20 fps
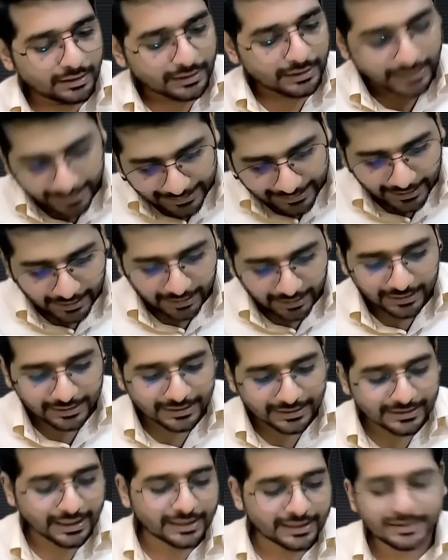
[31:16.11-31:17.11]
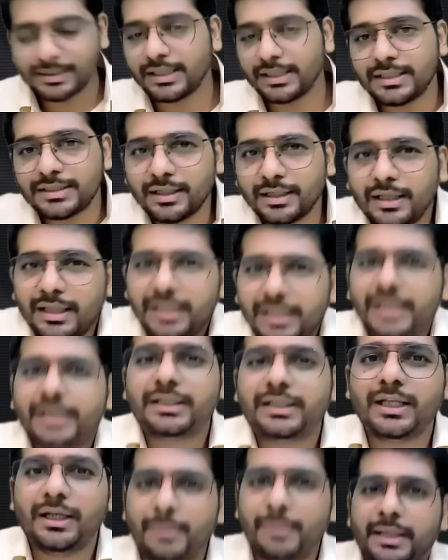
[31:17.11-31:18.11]
Technically, this answer is a
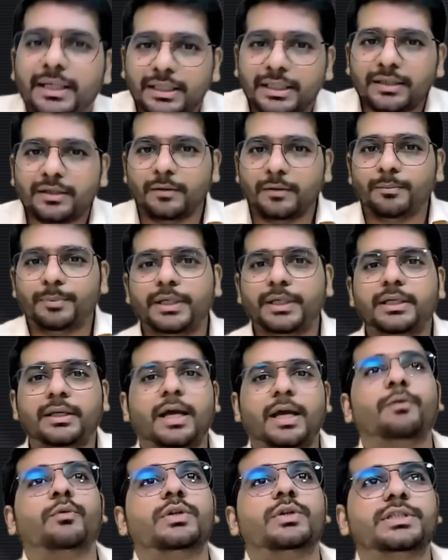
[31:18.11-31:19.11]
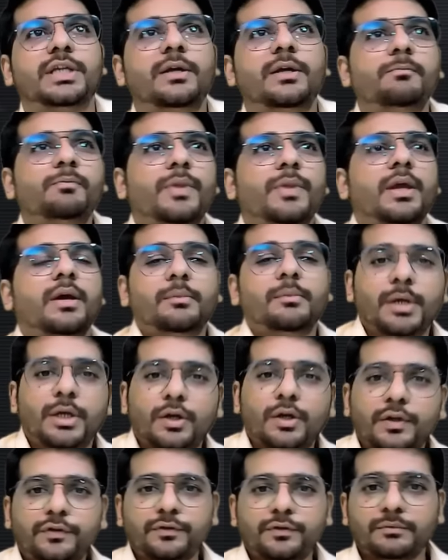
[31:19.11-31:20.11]
little bit incomplete, I would say,
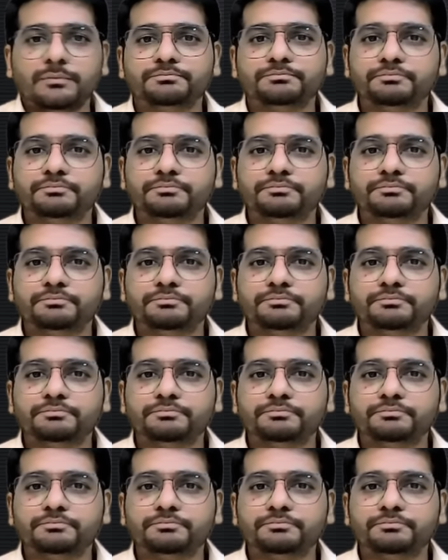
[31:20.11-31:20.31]
because